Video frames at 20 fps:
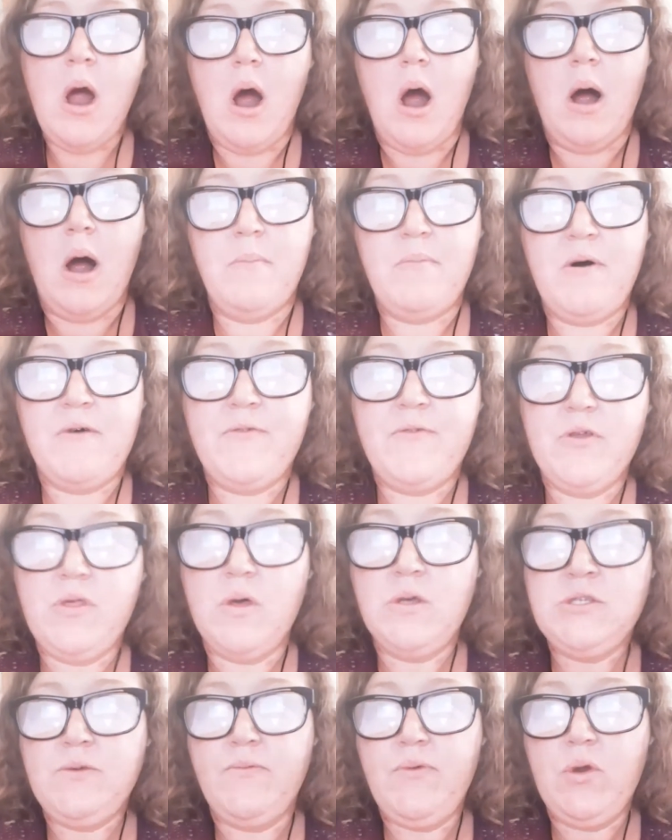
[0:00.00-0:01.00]
But for
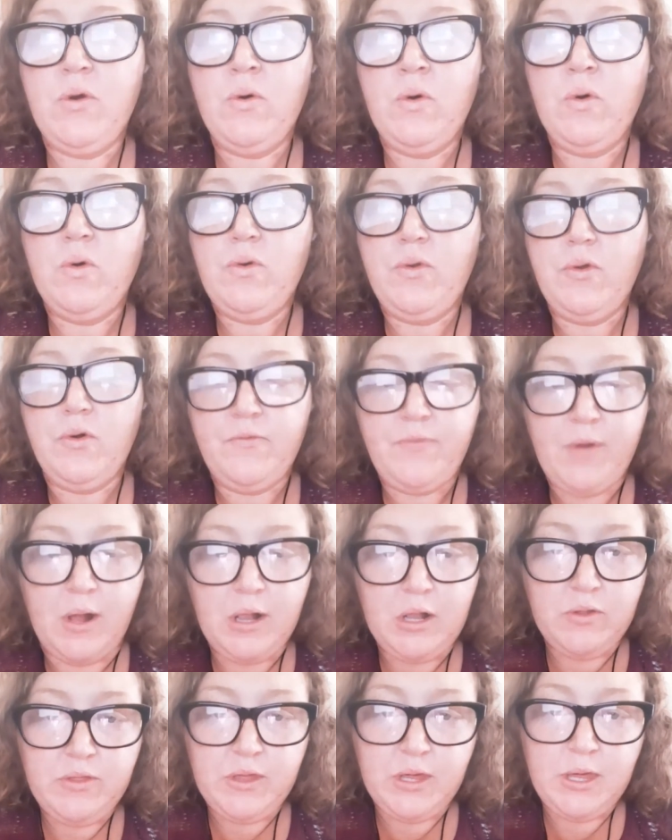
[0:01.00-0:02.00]
those of you who do
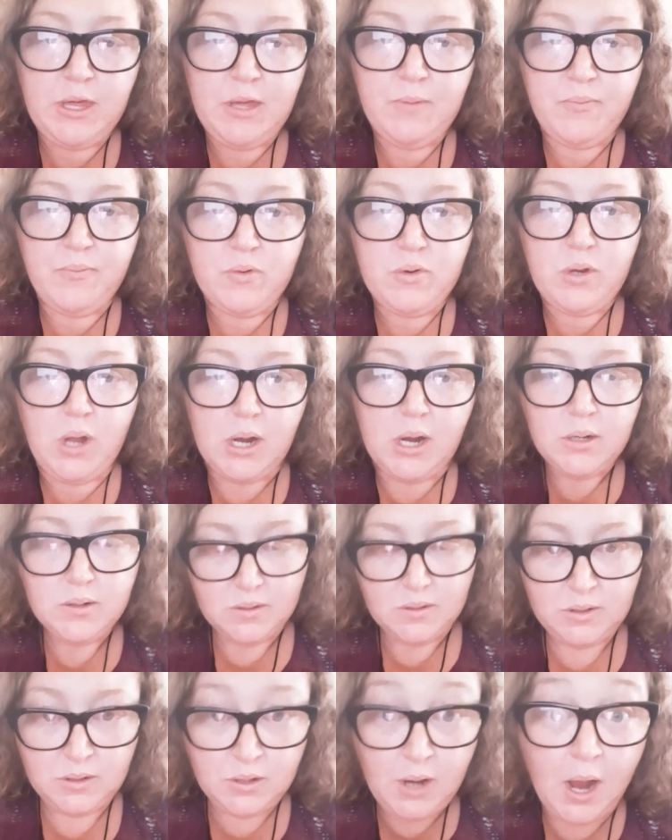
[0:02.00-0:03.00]
follow the Hebrew
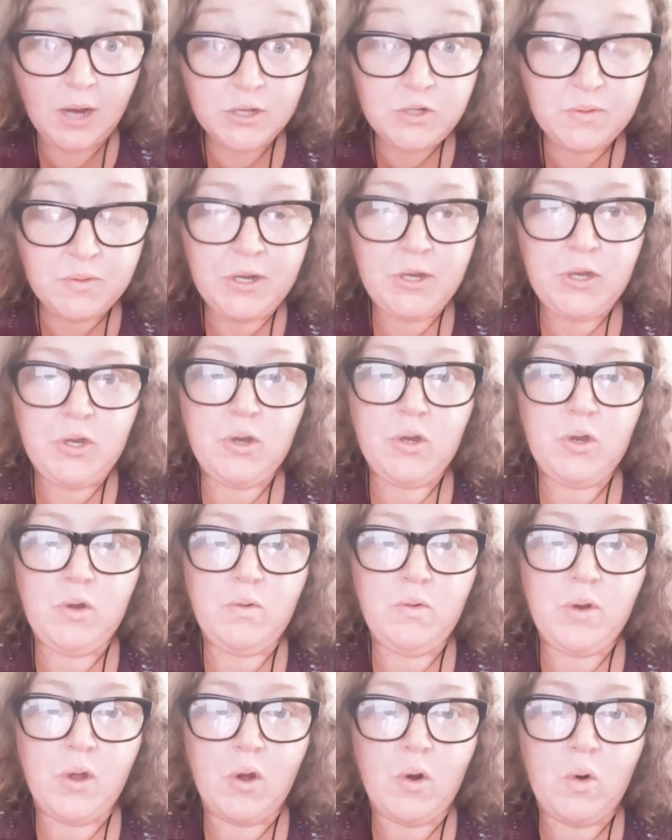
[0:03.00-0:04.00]
doctrine,
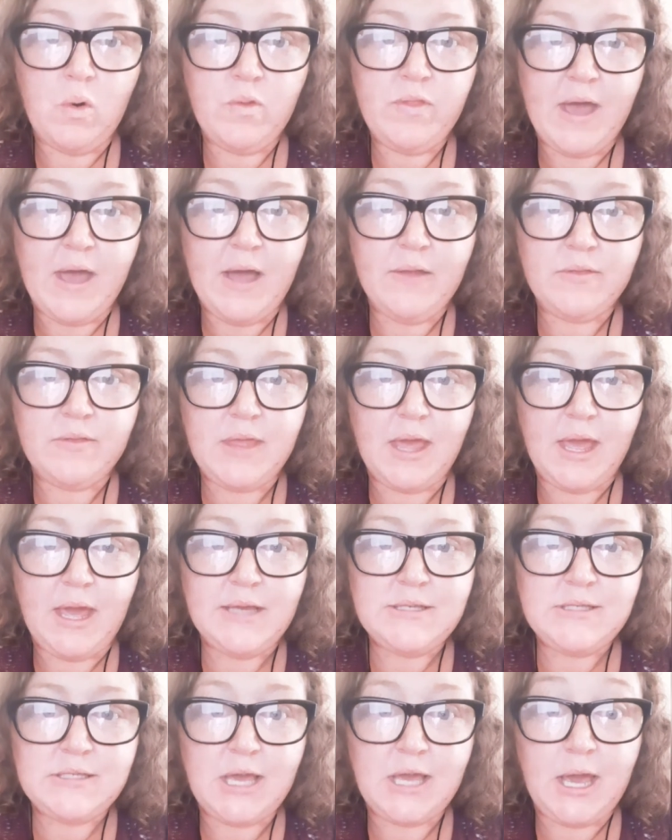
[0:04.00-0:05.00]
you know that
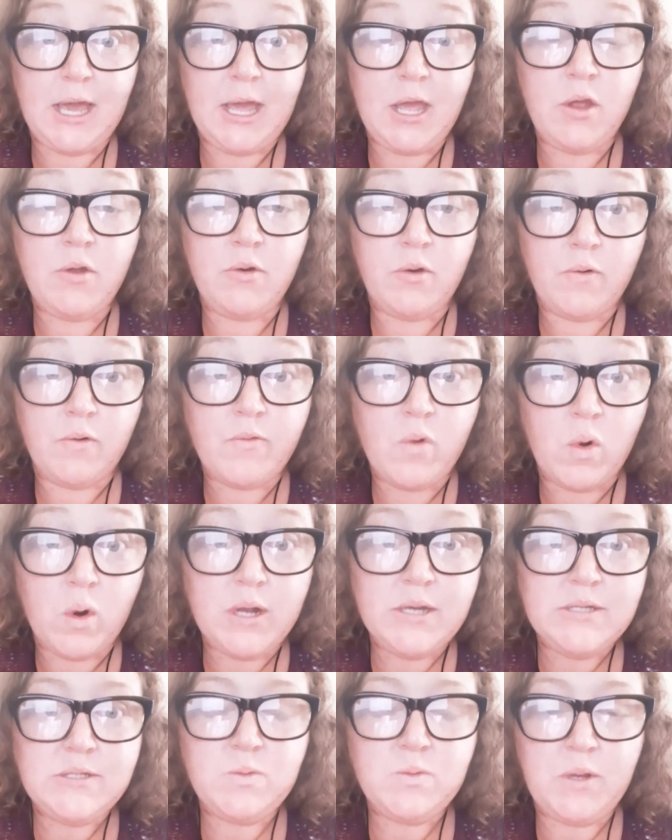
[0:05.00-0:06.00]
they say, you know, of
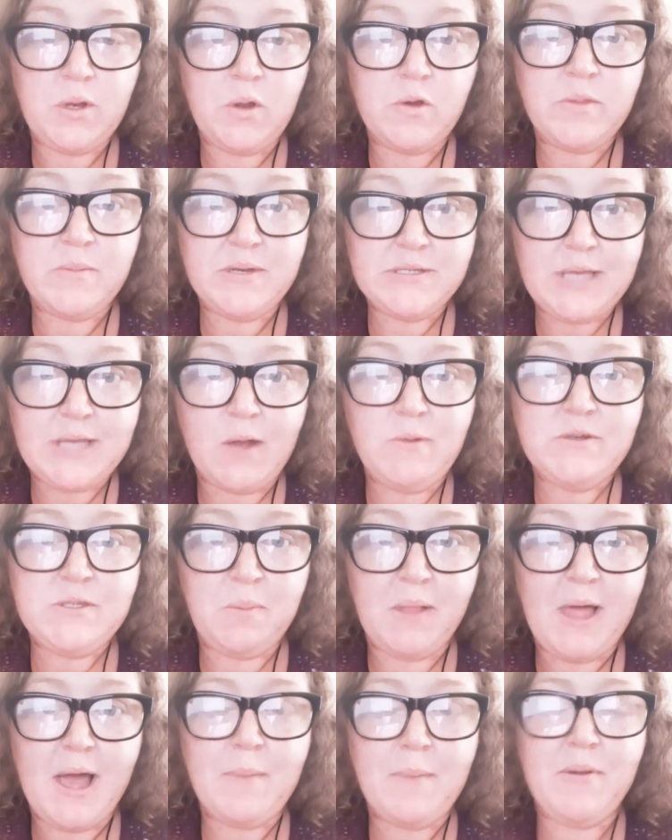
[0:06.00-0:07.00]
course, we know the Messiah was
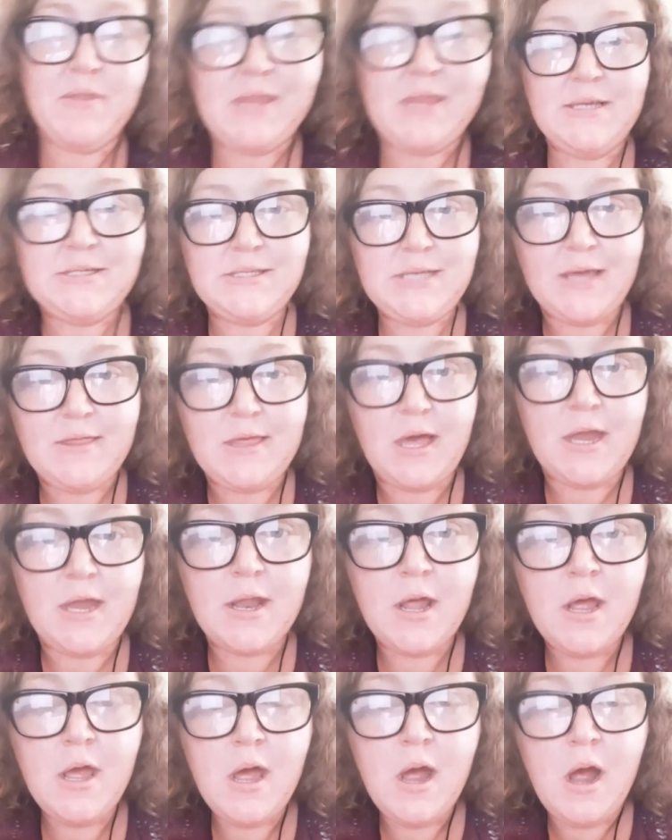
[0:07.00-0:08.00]
black, but they say
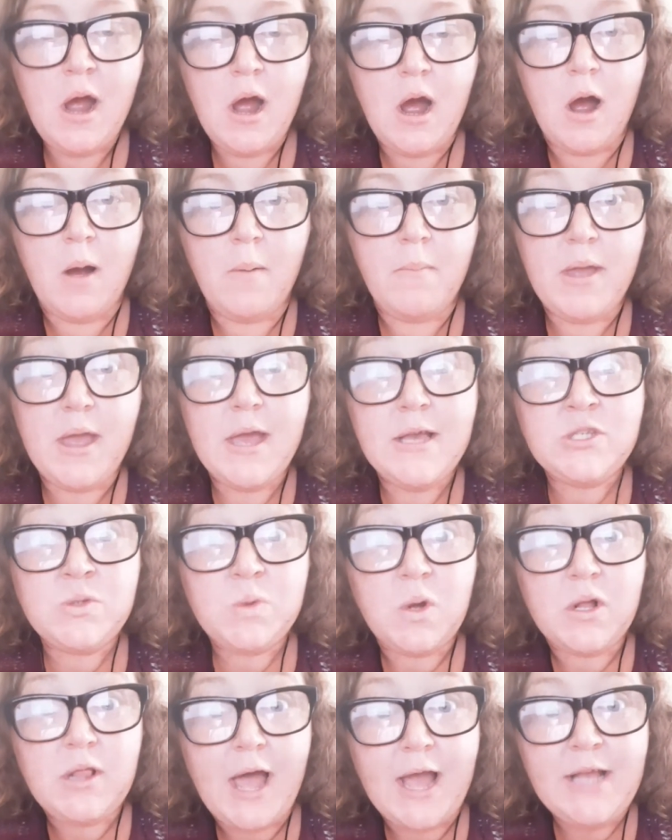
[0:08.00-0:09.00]
that
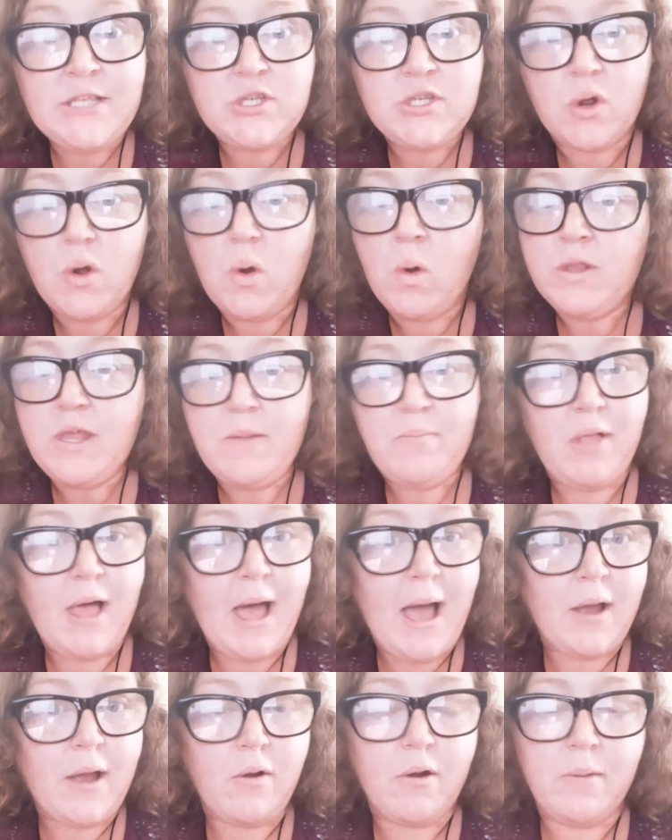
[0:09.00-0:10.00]
Israelites are only
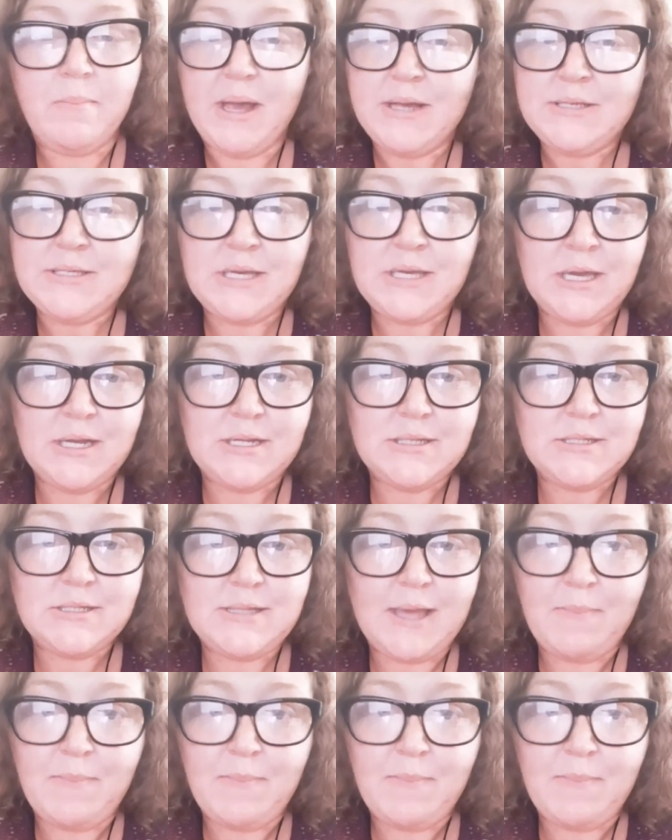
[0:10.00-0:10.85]
black or Mexicans. Like,